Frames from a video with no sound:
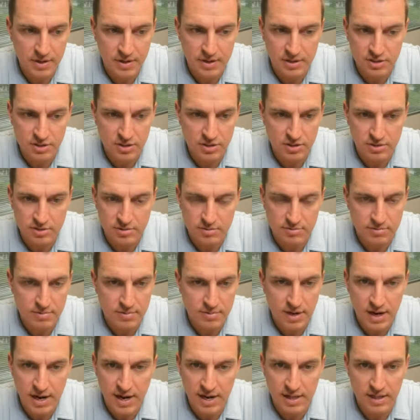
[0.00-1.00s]
just
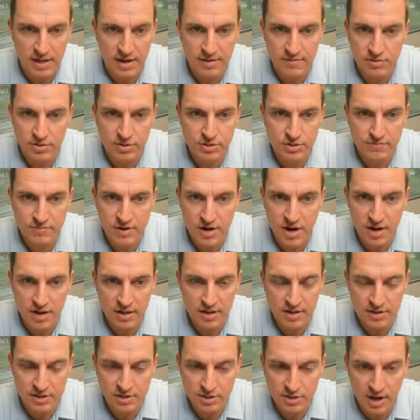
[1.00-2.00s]
high levels of
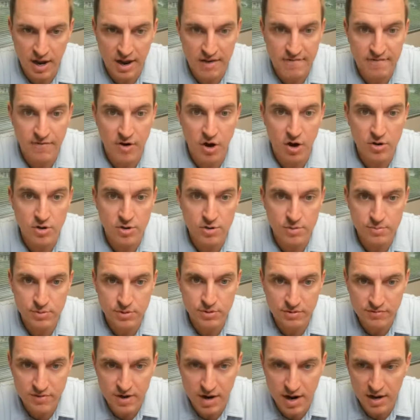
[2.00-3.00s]
knowledge, high volumes
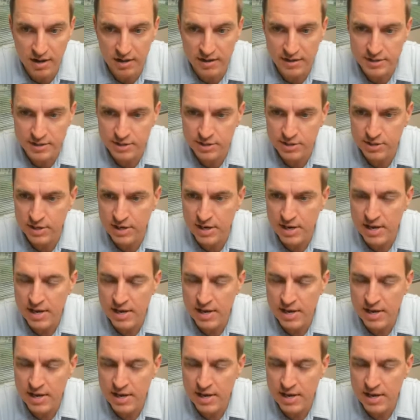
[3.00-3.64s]
of knowledge.